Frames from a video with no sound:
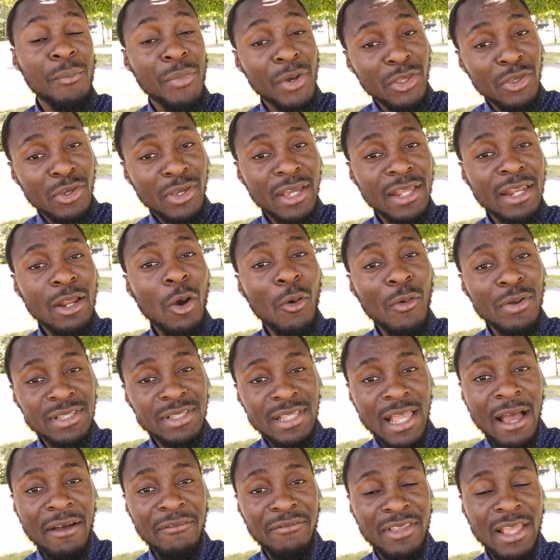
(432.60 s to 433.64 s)
but you can
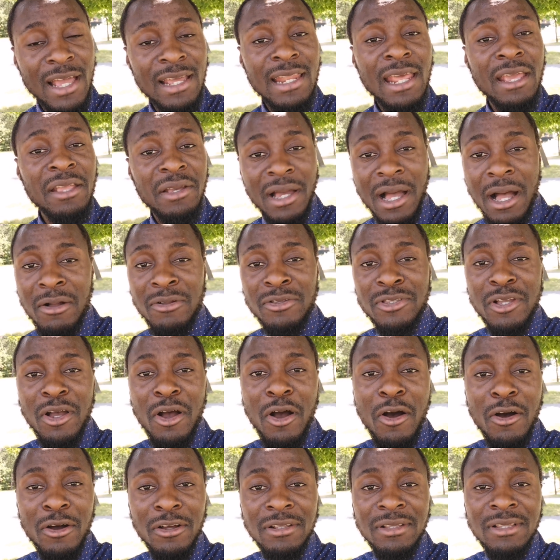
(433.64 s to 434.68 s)
always have that and count
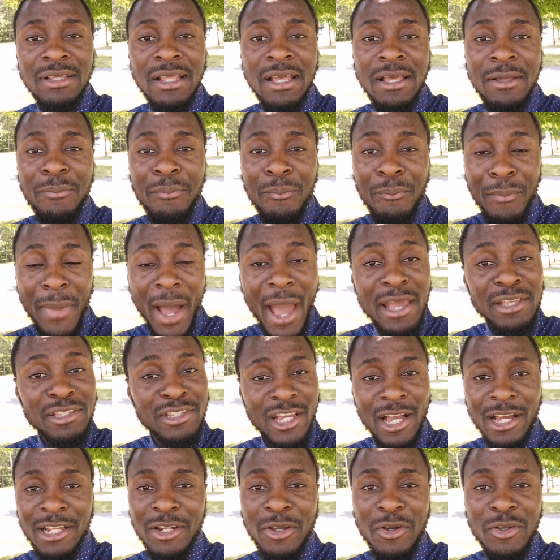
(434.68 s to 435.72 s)
on my
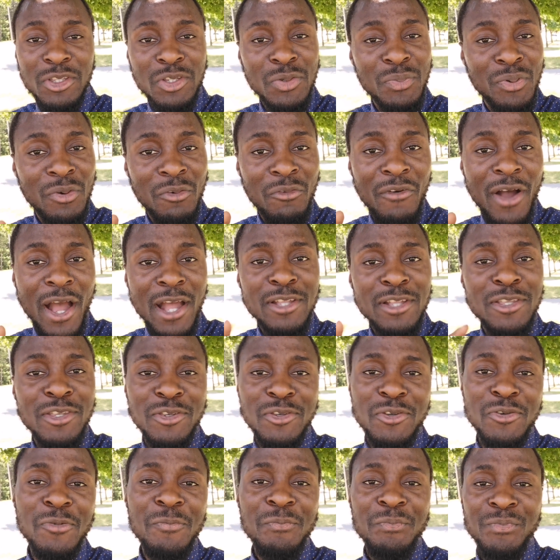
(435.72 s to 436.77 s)
channel to provide
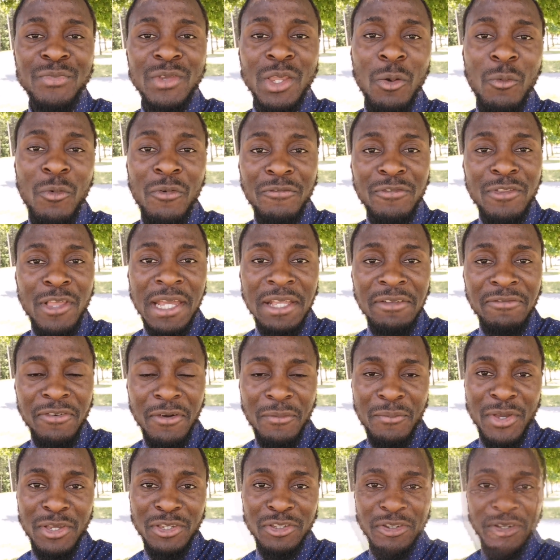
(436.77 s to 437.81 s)
you with the
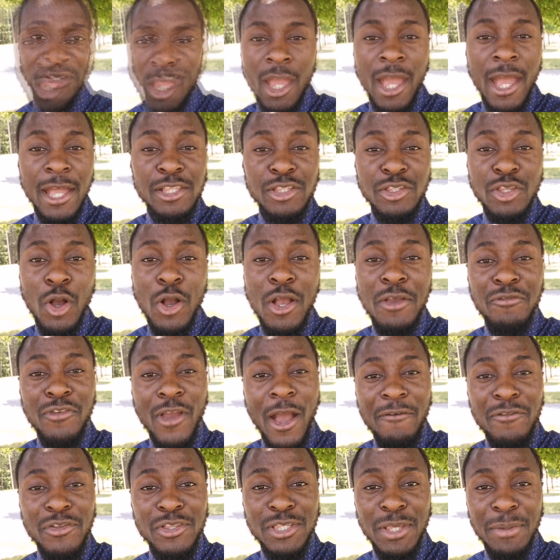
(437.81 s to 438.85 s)
information. And so if
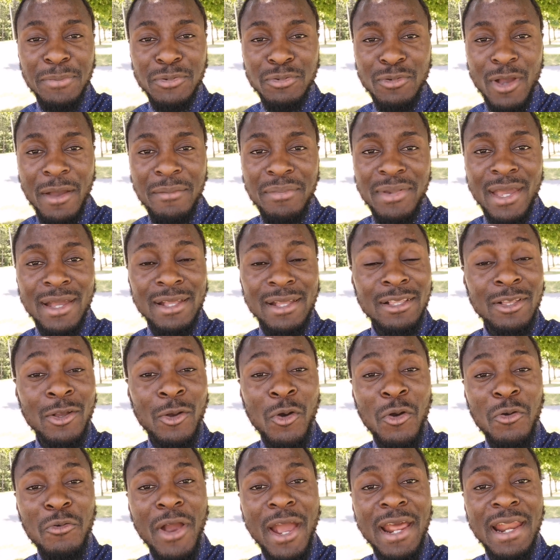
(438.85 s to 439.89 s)
you haven't subscribed yet,
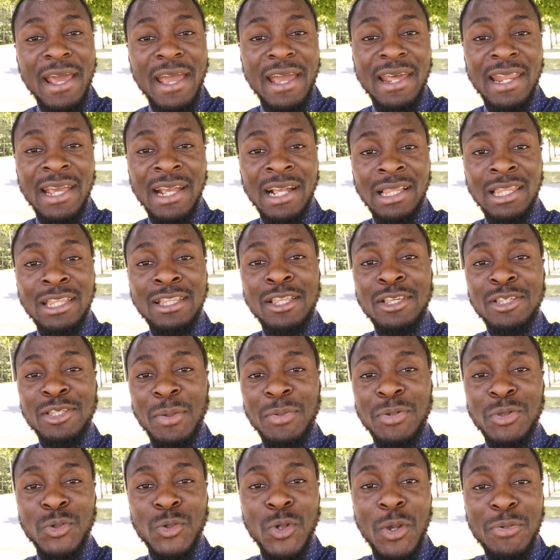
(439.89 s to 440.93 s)
go right ahead and click the
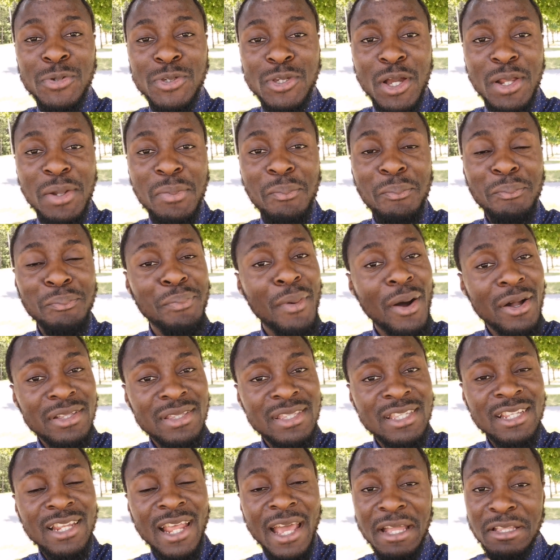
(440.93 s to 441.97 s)
subscription
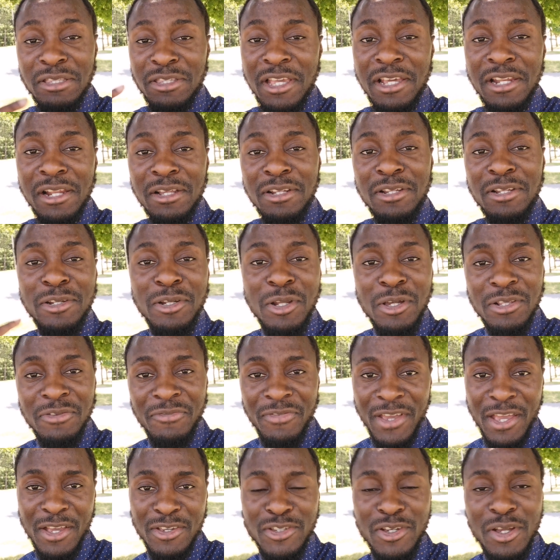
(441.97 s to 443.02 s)
button and turn on the
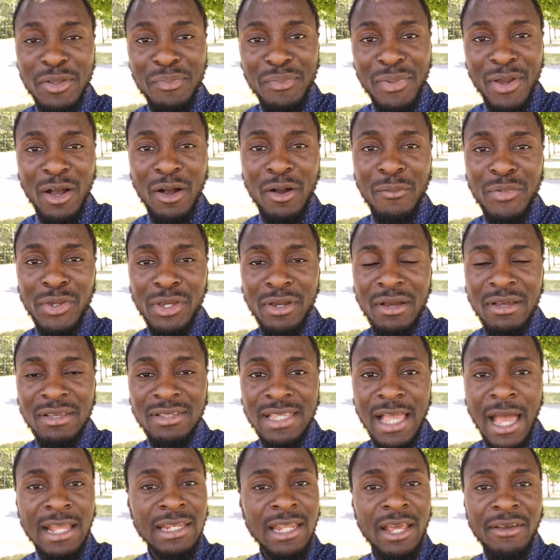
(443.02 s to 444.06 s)
notification bell
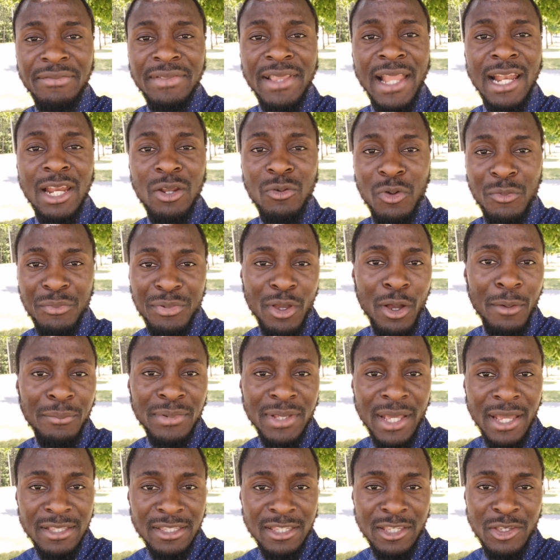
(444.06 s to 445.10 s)
because I definitely will be
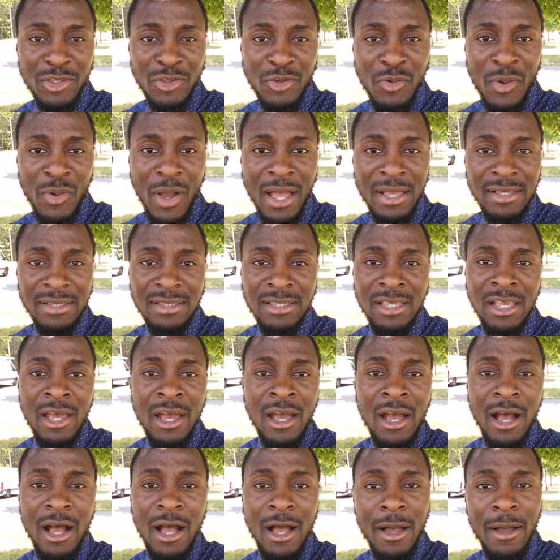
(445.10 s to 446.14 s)
updating you as
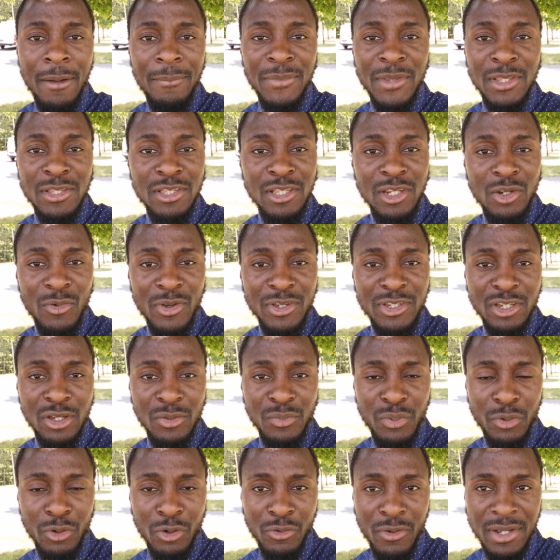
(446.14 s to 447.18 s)
um, the
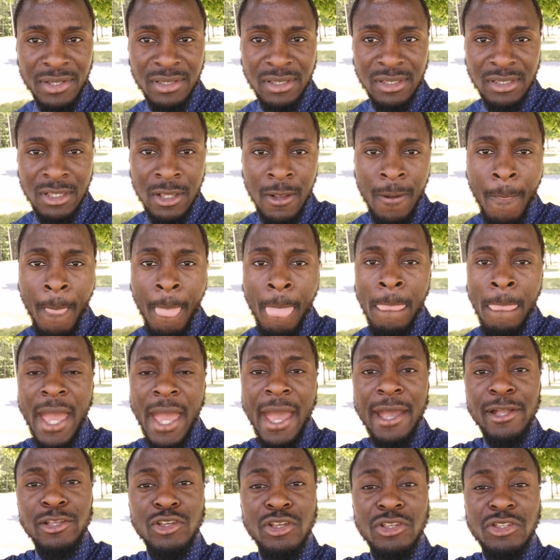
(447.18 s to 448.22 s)
situation progresses.
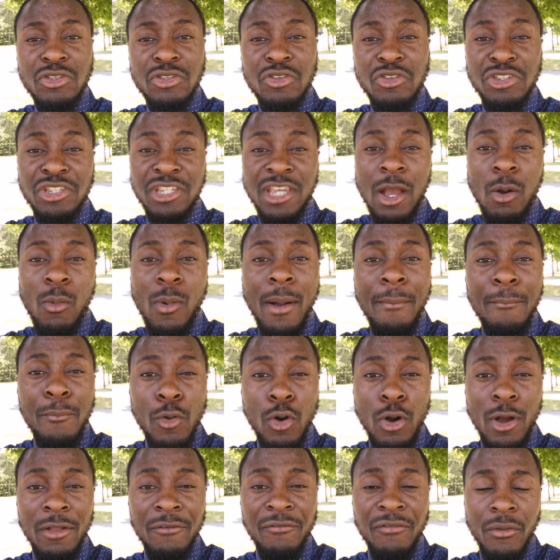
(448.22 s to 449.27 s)
And just to share one
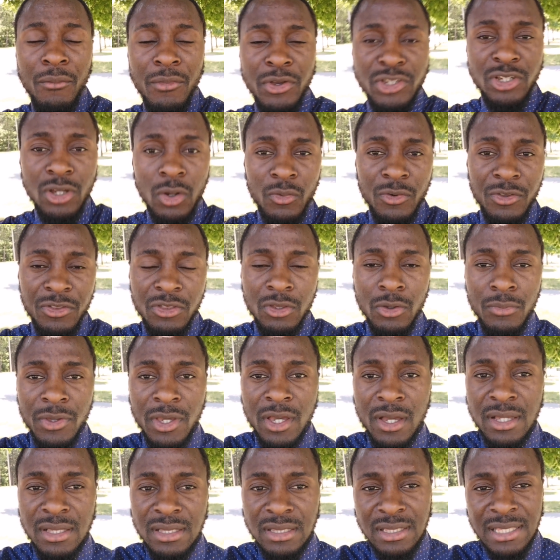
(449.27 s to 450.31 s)
more information with you
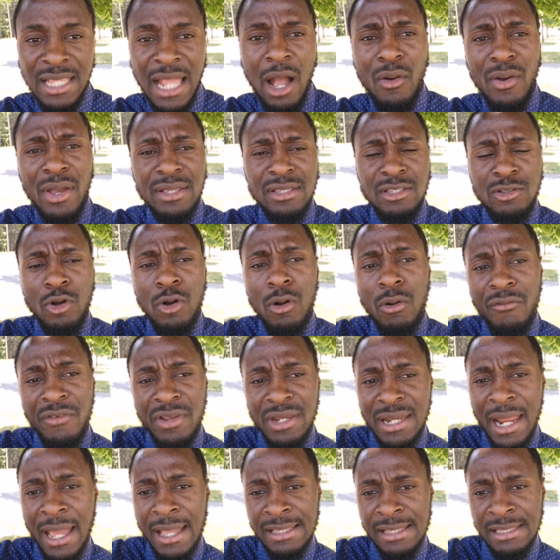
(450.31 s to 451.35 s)
because now it's
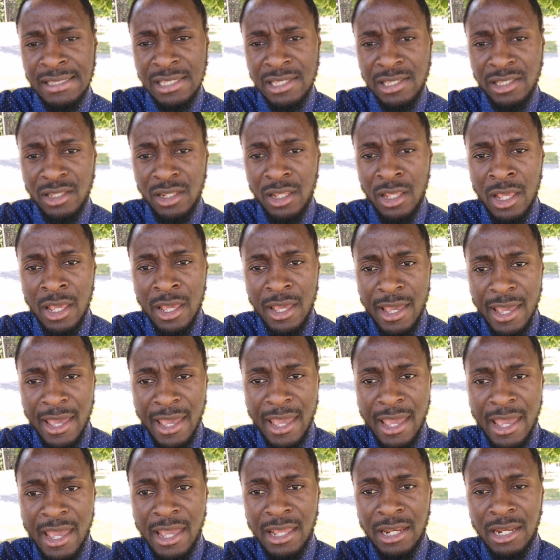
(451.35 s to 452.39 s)
COVID-19
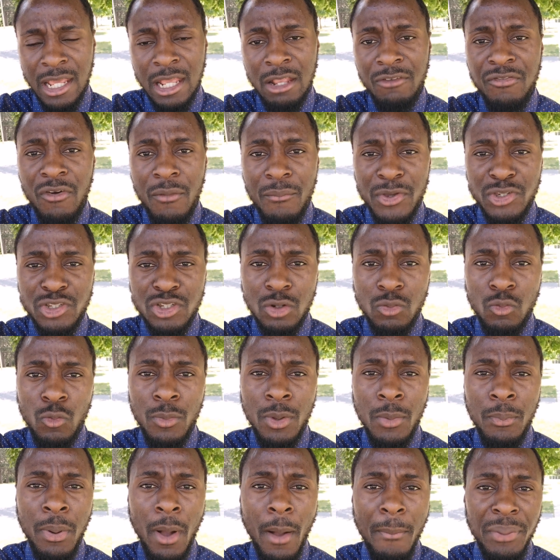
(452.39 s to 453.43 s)
and information will
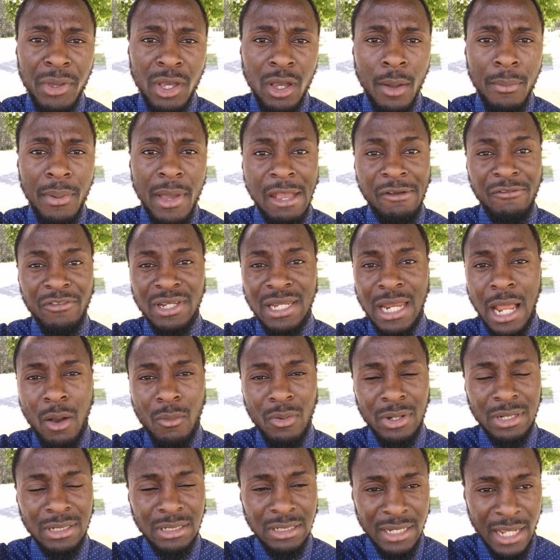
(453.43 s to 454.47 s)
be popping up every
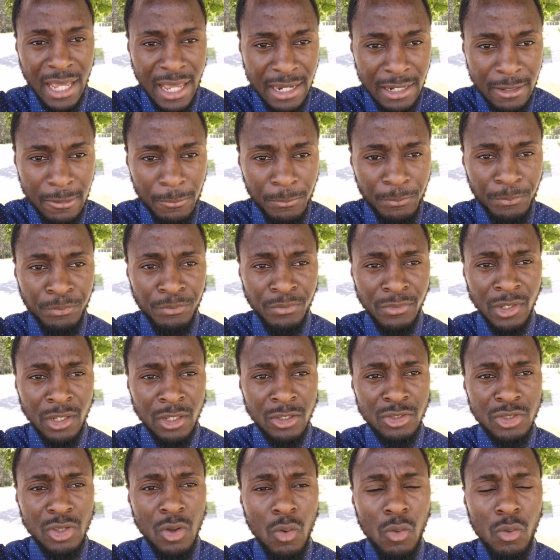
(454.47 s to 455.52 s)
now and then
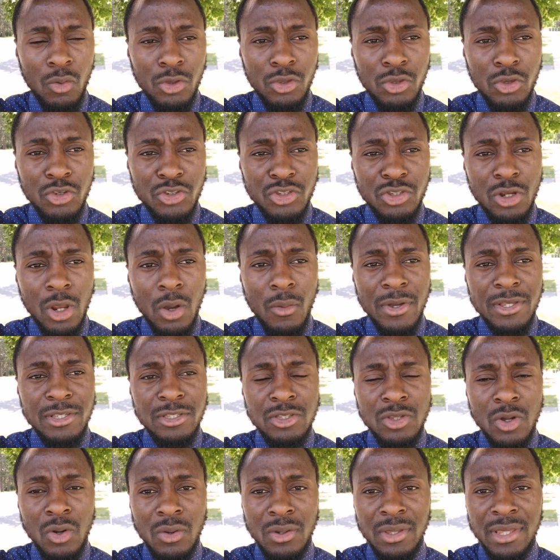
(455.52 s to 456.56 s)
so you should
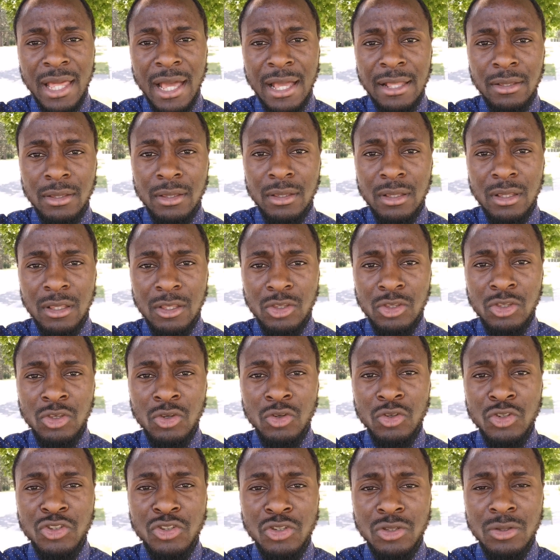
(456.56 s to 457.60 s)
always know that
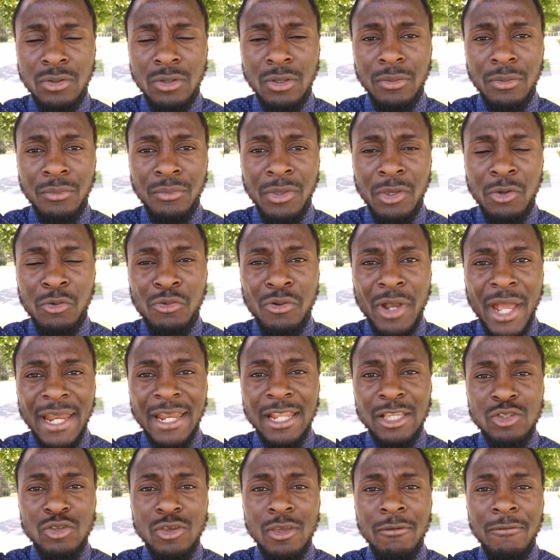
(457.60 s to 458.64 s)
you should be
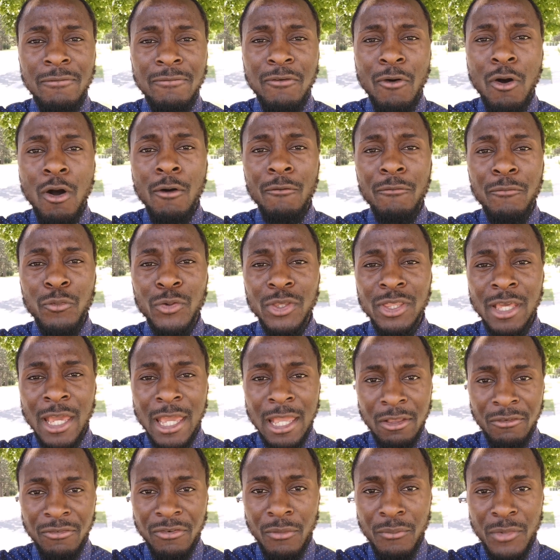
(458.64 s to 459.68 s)
ready to evolve with
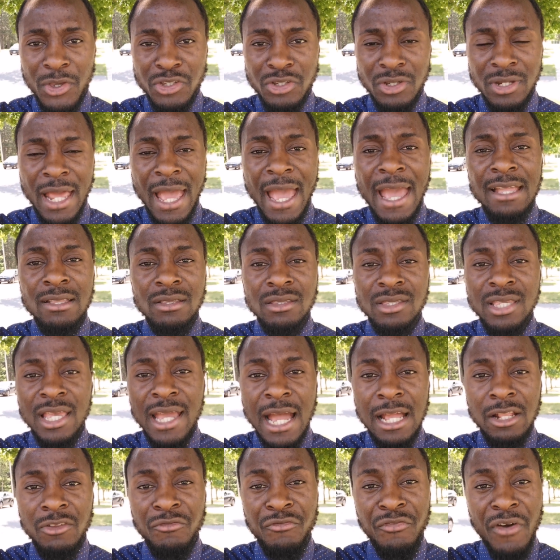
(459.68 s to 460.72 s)
the information and
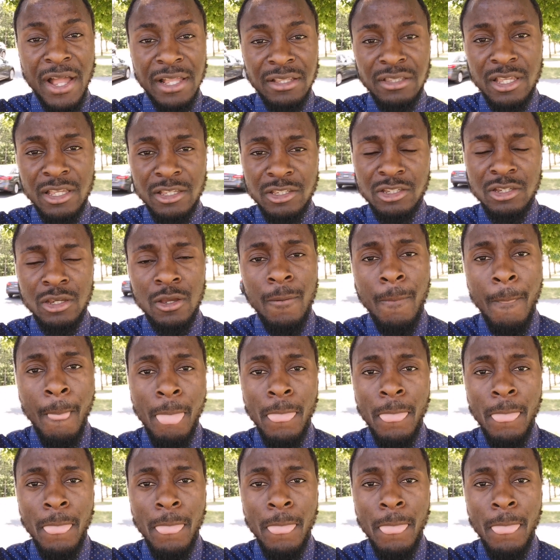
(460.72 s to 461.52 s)
take advantage